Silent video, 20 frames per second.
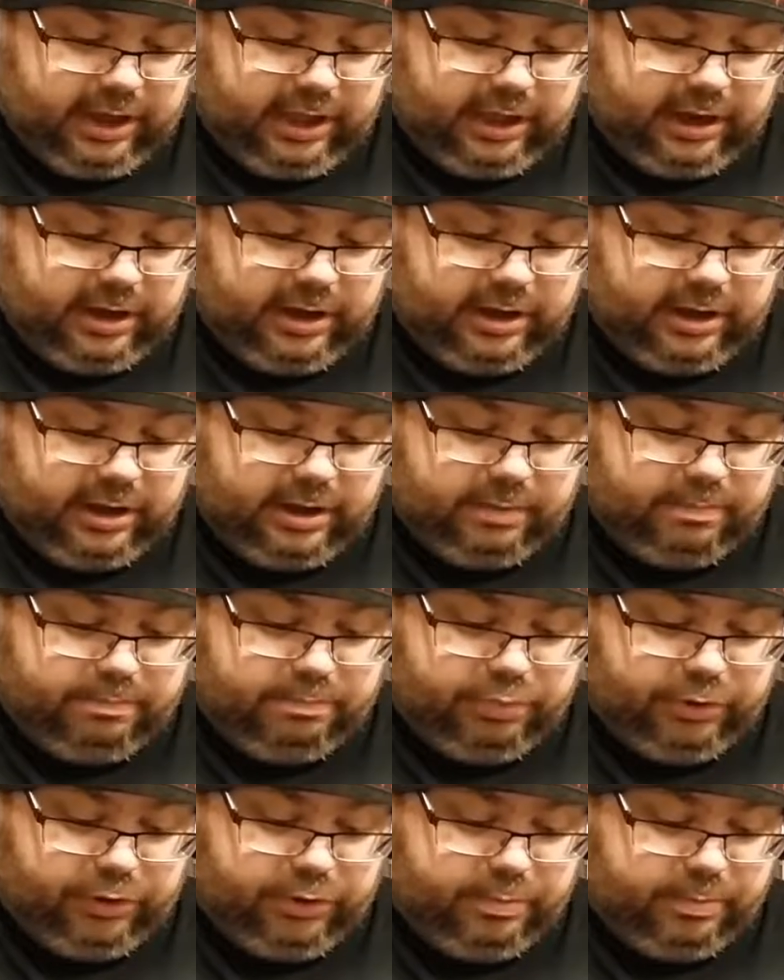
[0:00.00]
and a
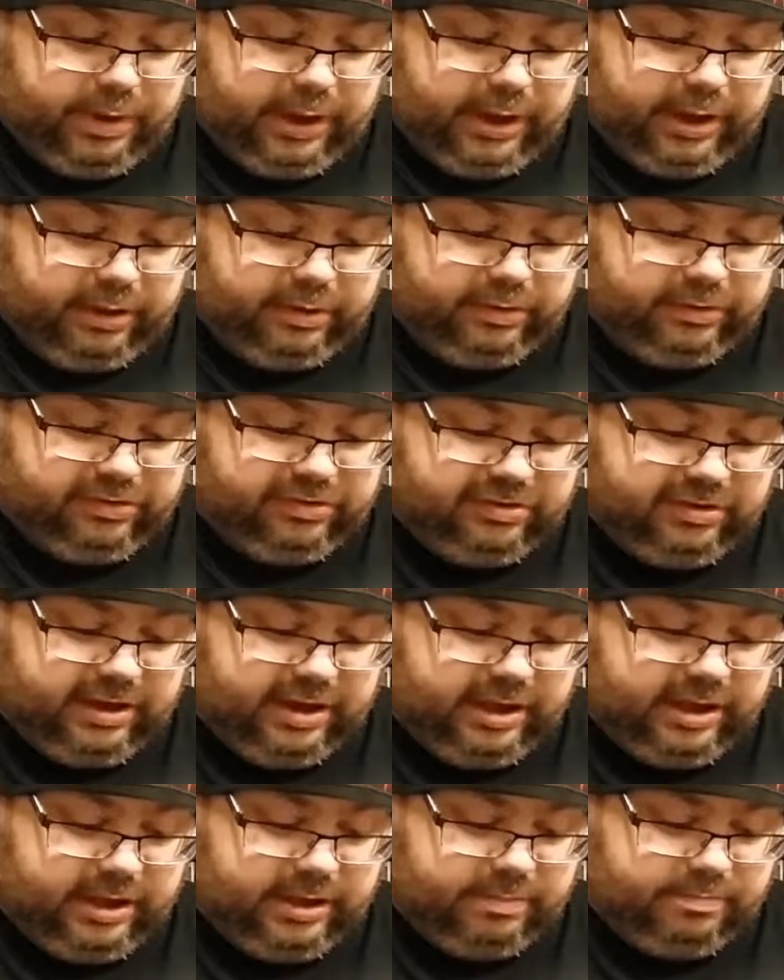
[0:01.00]

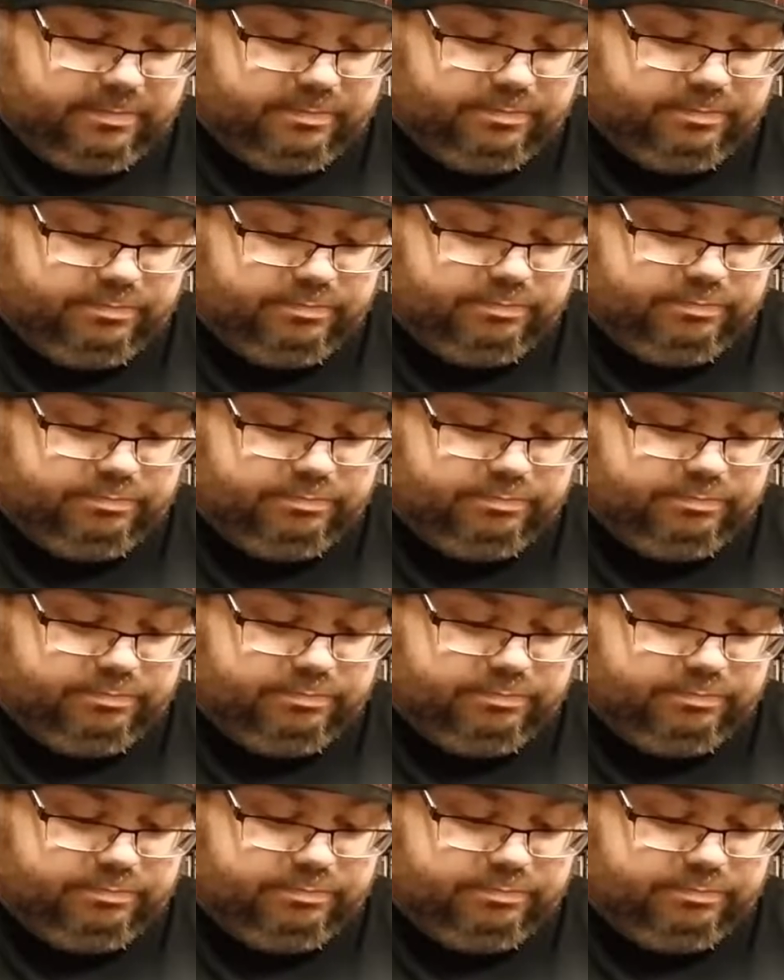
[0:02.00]
Blumhouse